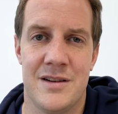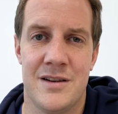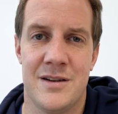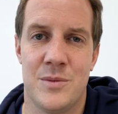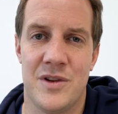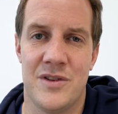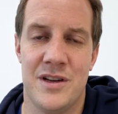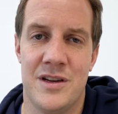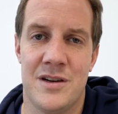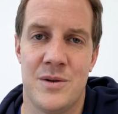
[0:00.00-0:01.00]
uh, was a
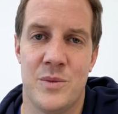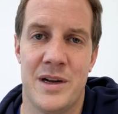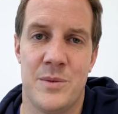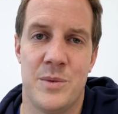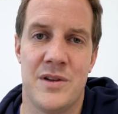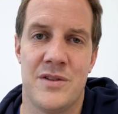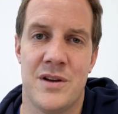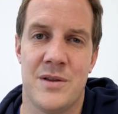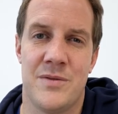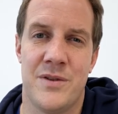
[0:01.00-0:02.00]
year where we
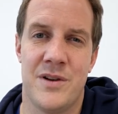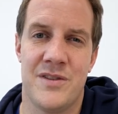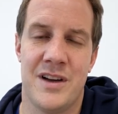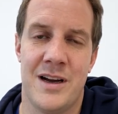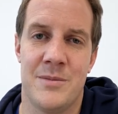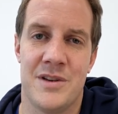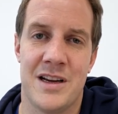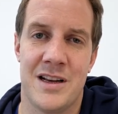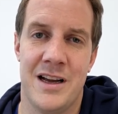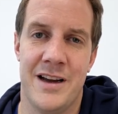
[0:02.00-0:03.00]
saw the first time a
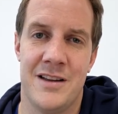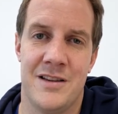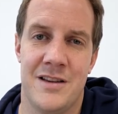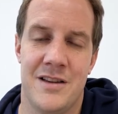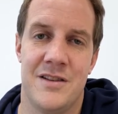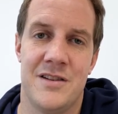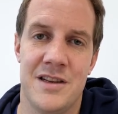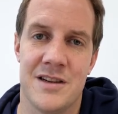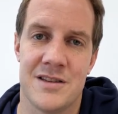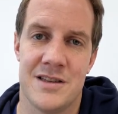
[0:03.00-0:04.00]
decline in, in the
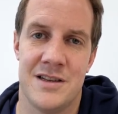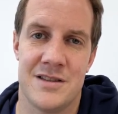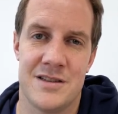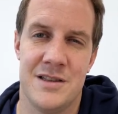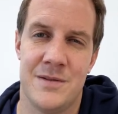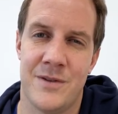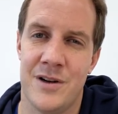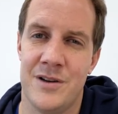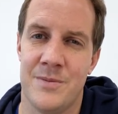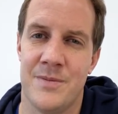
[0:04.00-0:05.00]
deals and deal
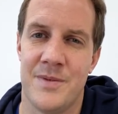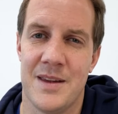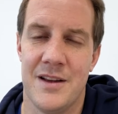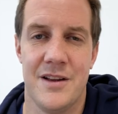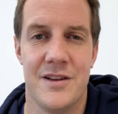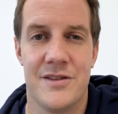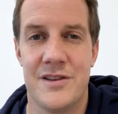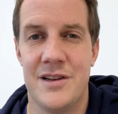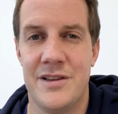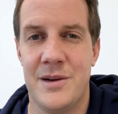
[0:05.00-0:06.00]
volume.
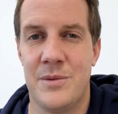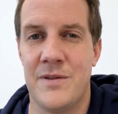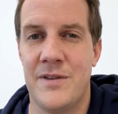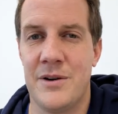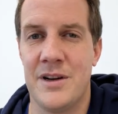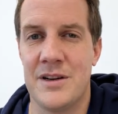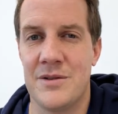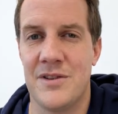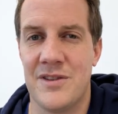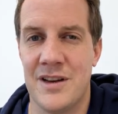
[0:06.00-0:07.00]
Still, there were very
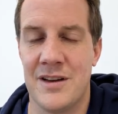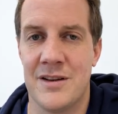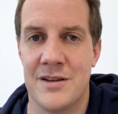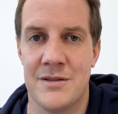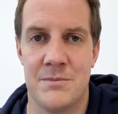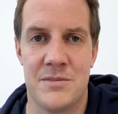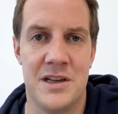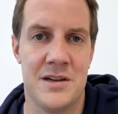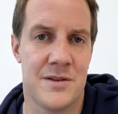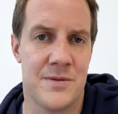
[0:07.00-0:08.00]
interesting um,
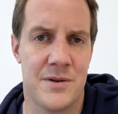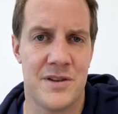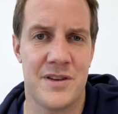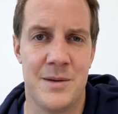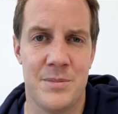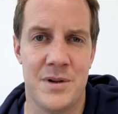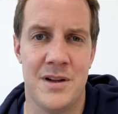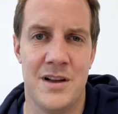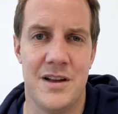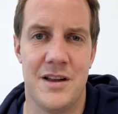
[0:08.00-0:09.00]
deals. For
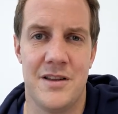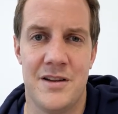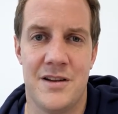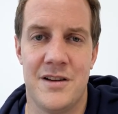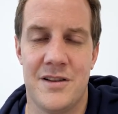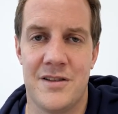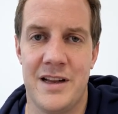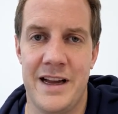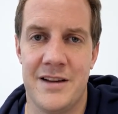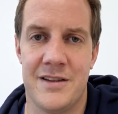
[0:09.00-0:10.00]
example, the
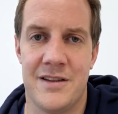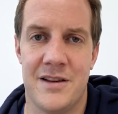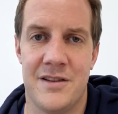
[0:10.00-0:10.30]
Slack and, and,